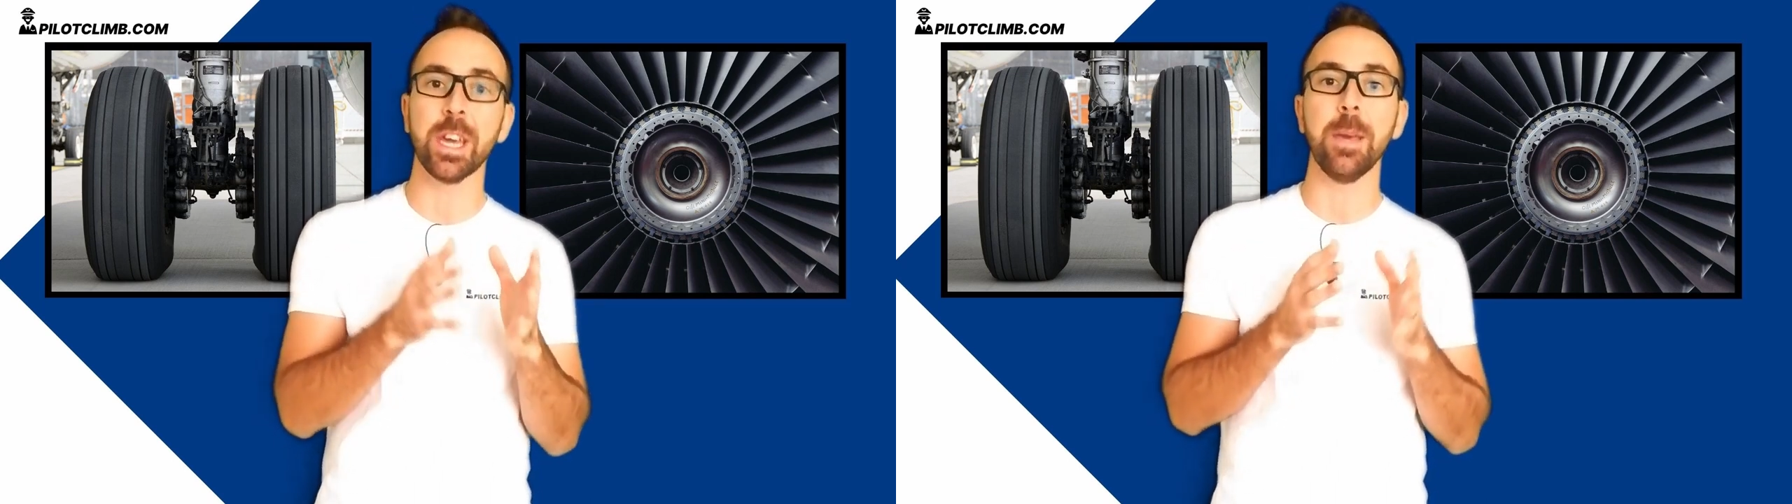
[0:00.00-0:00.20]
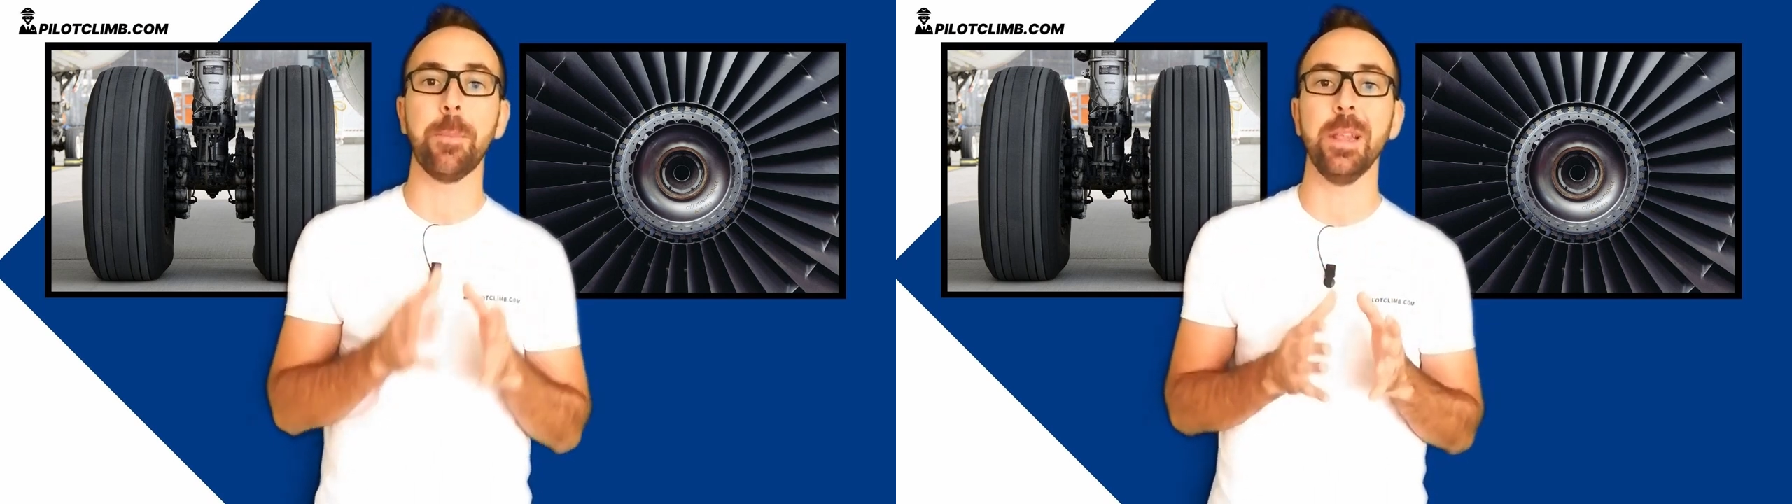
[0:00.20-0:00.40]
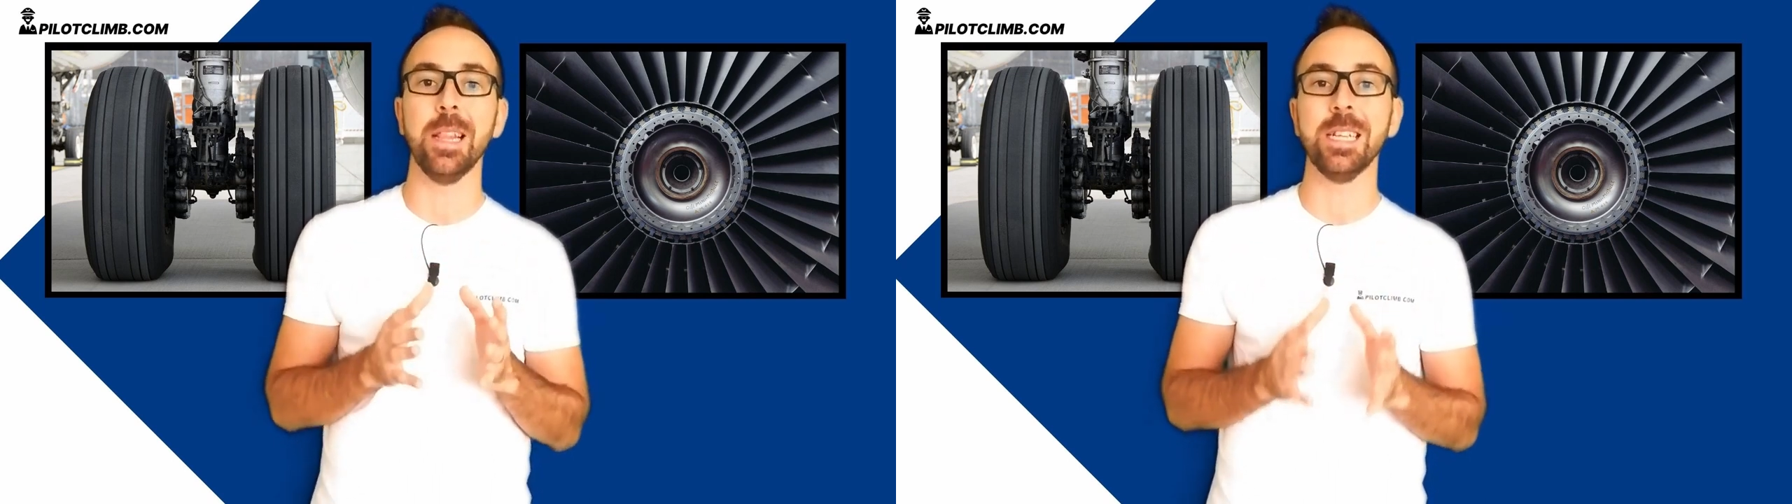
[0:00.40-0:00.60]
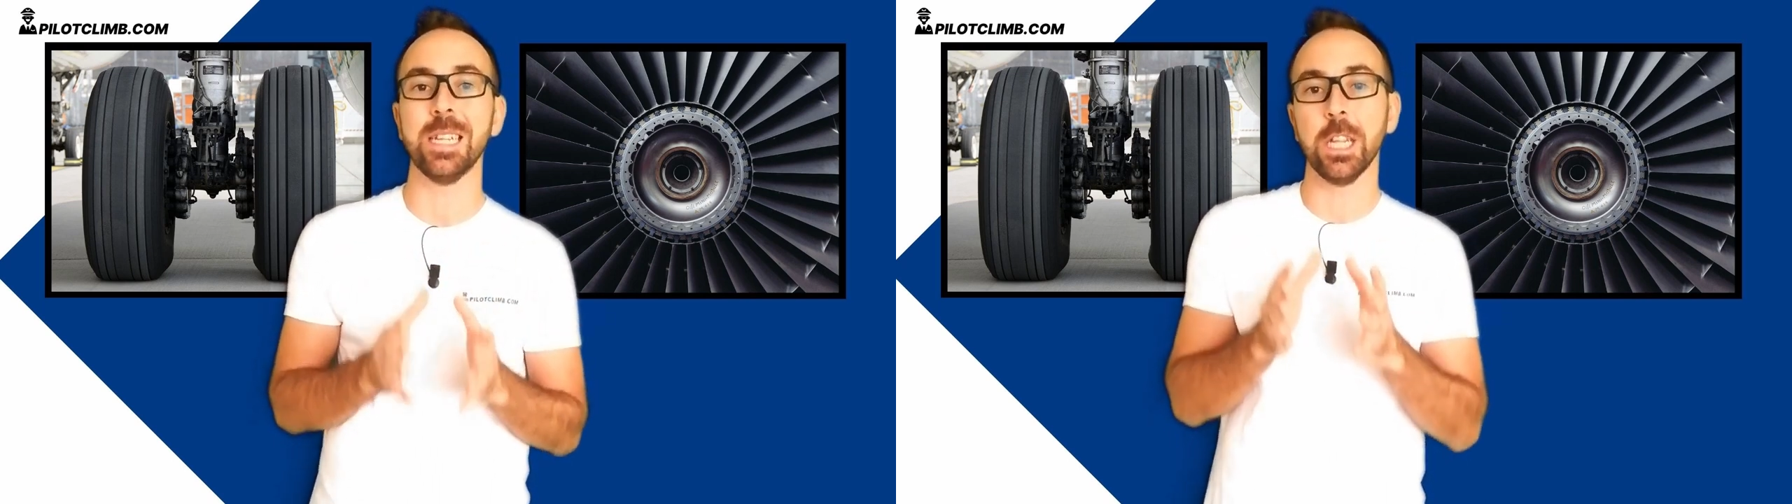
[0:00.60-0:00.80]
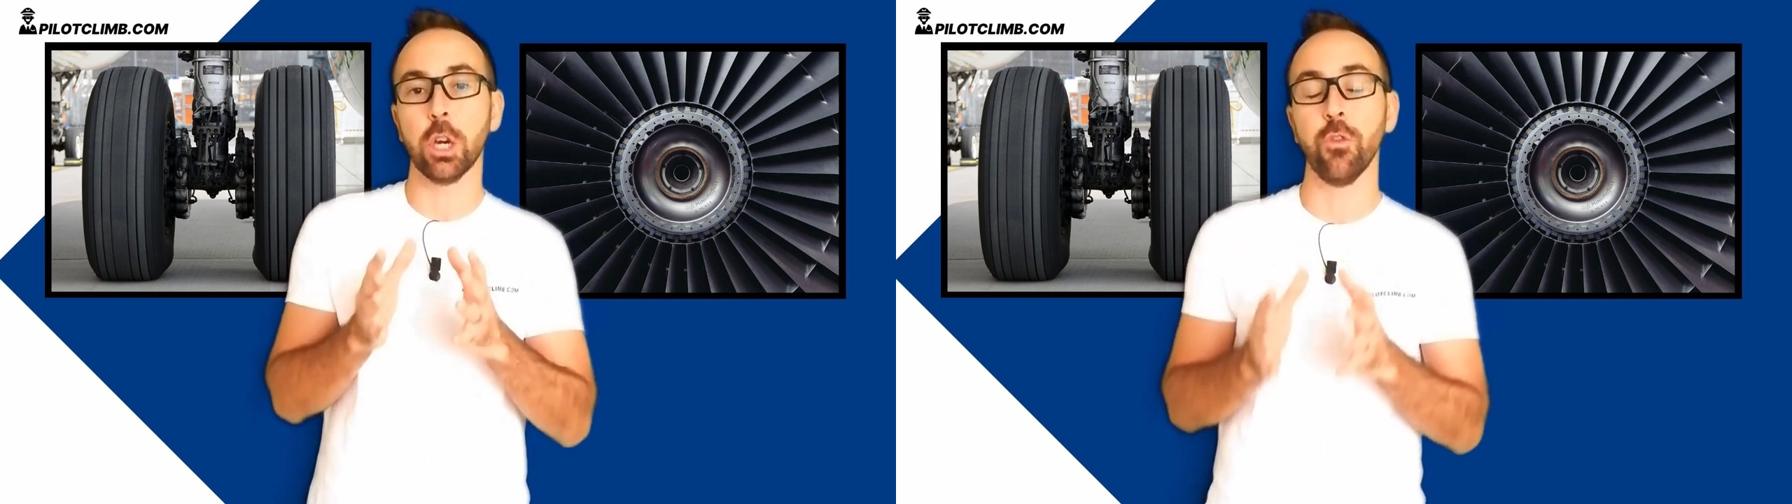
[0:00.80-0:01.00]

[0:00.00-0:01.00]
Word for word: equipment list and the